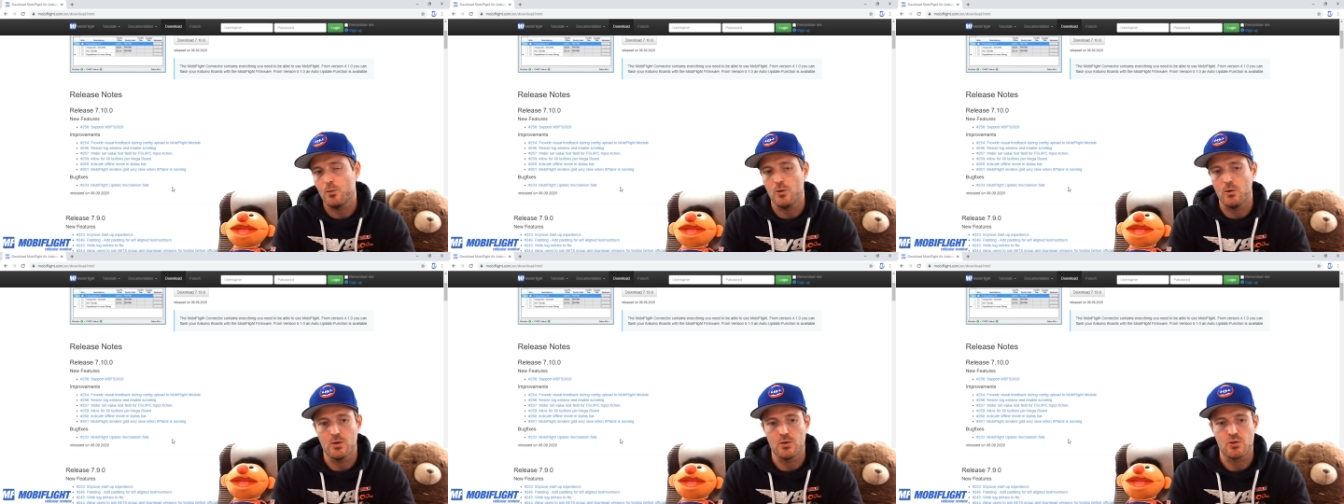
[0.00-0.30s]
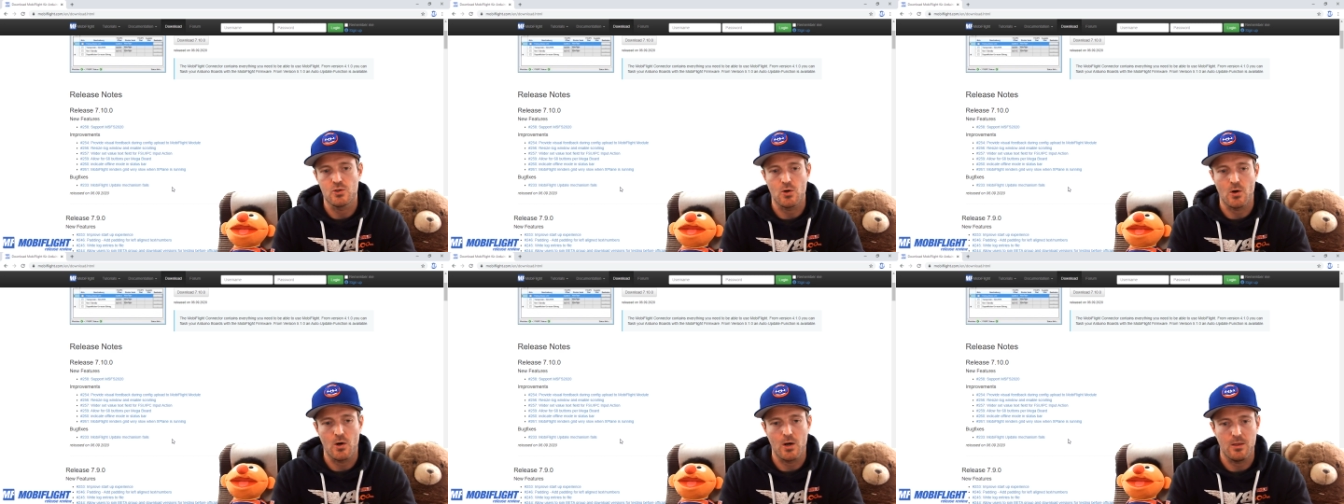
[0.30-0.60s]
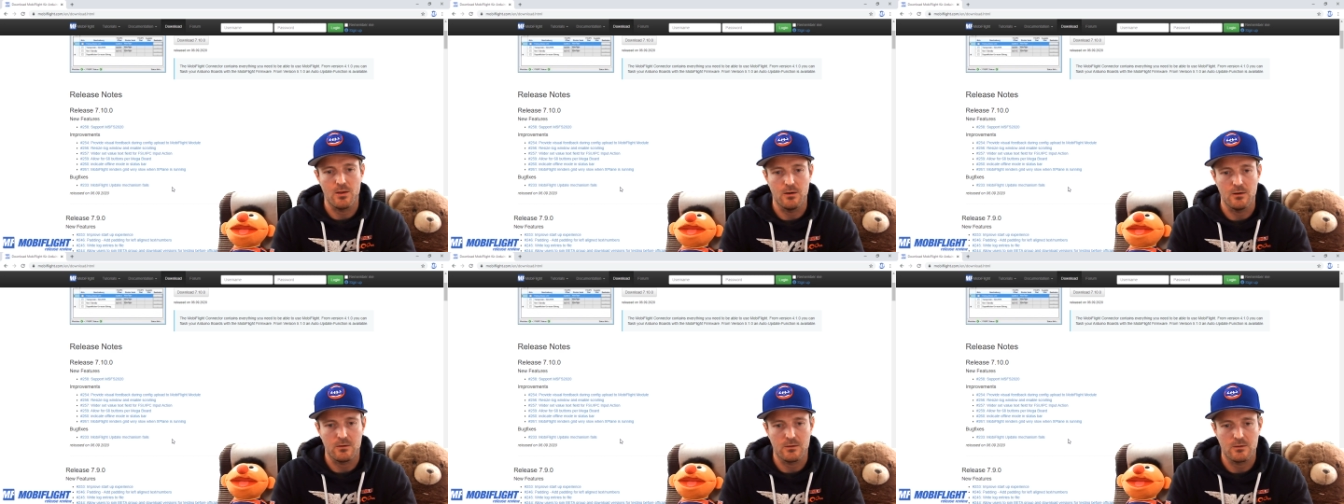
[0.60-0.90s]
you enjoy
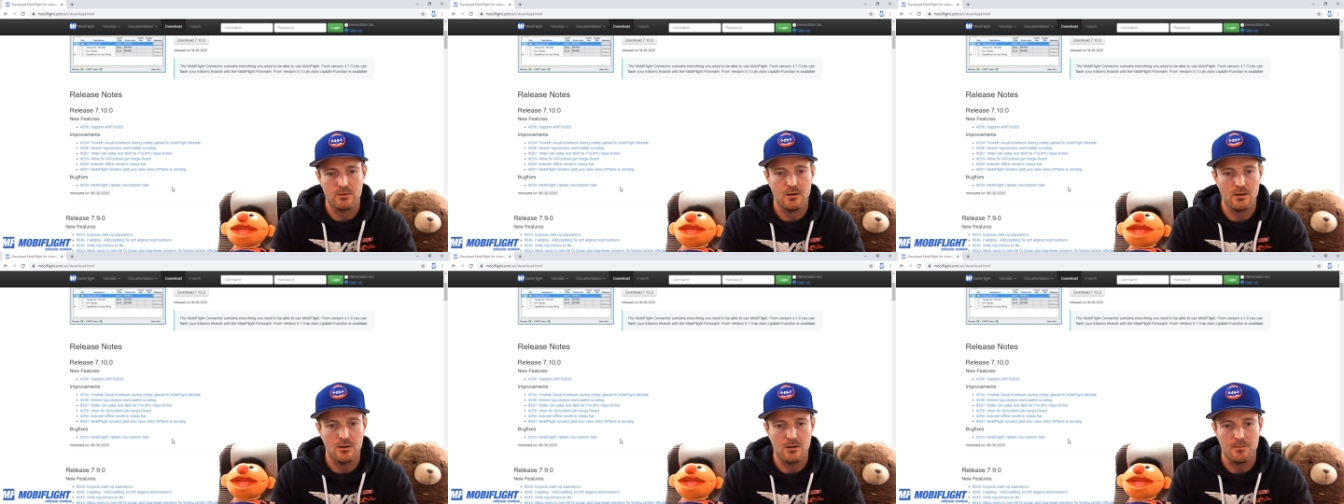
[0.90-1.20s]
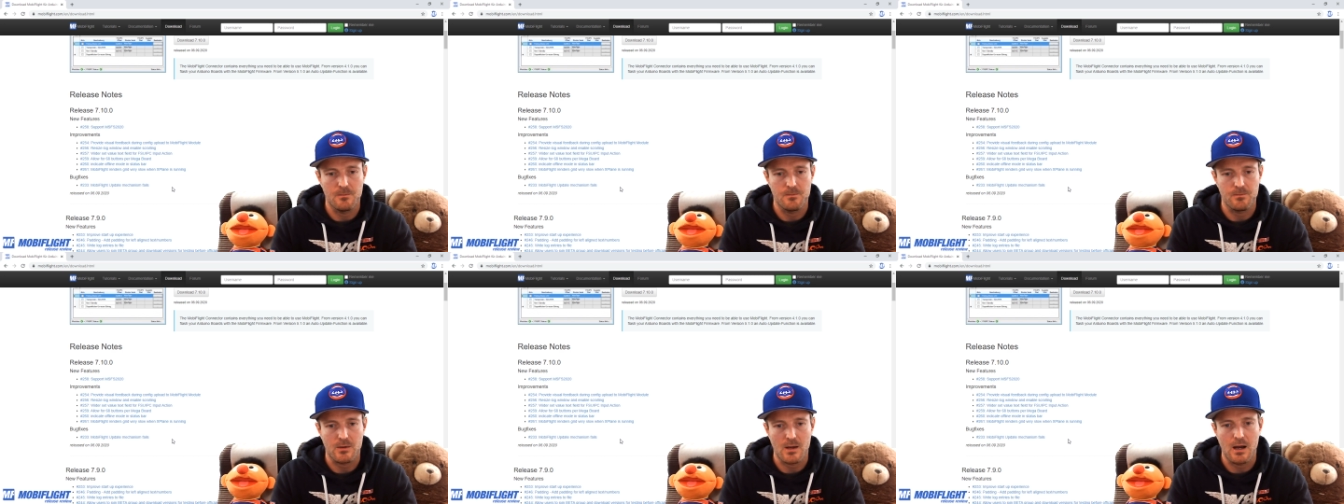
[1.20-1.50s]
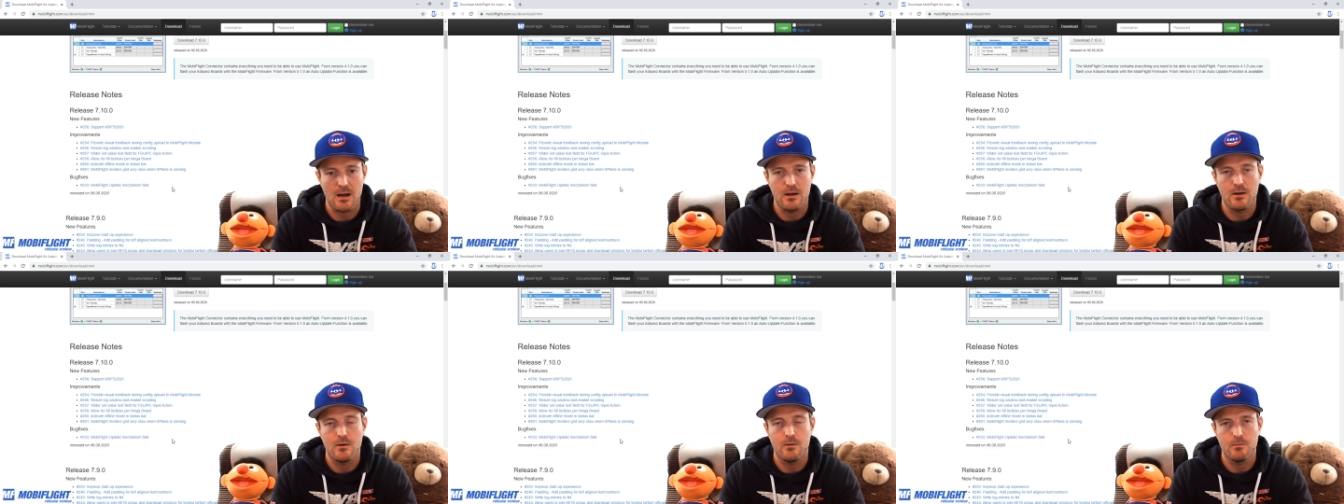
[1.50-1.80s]
this. Um,
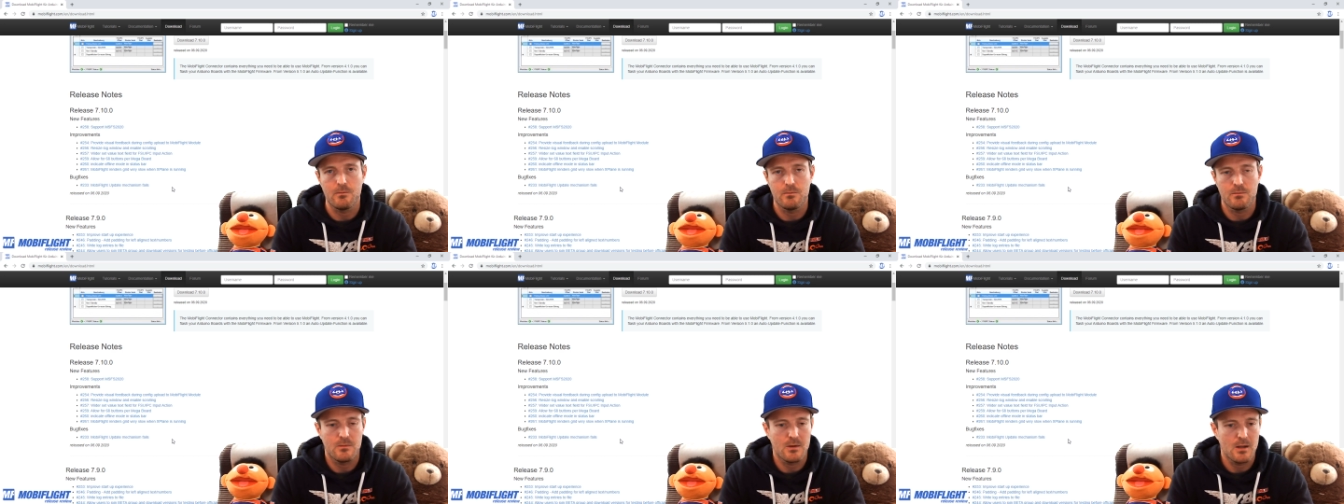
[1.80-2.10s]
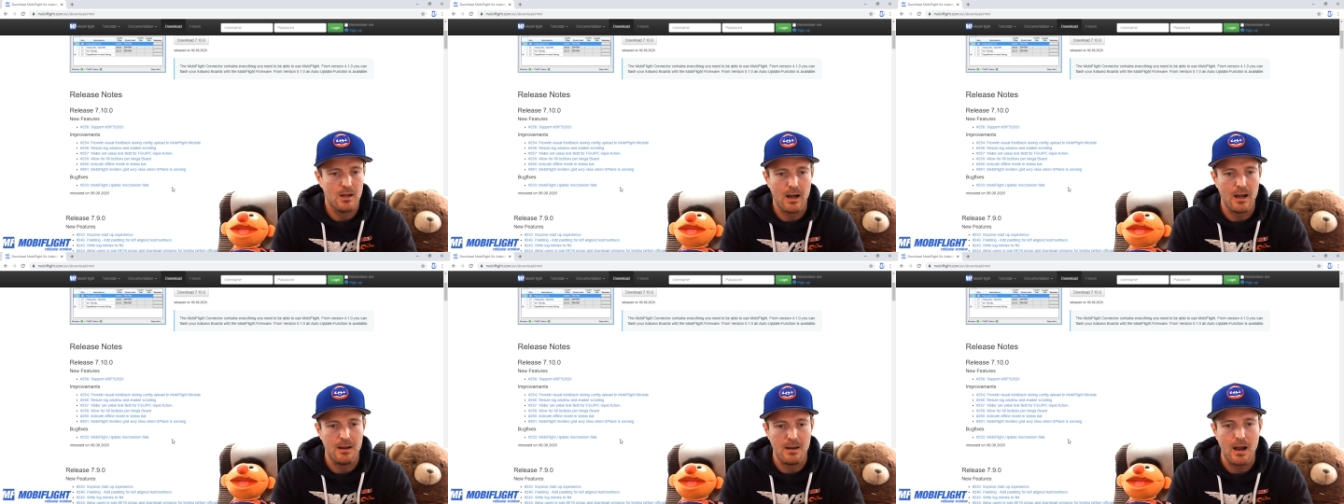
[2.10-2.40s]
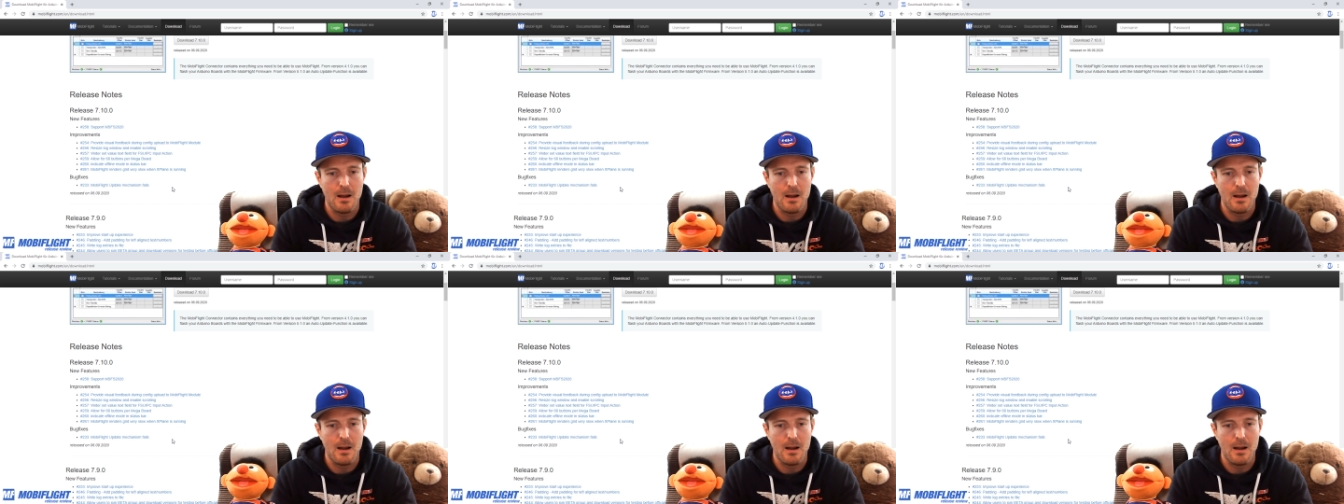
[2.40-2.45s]
I,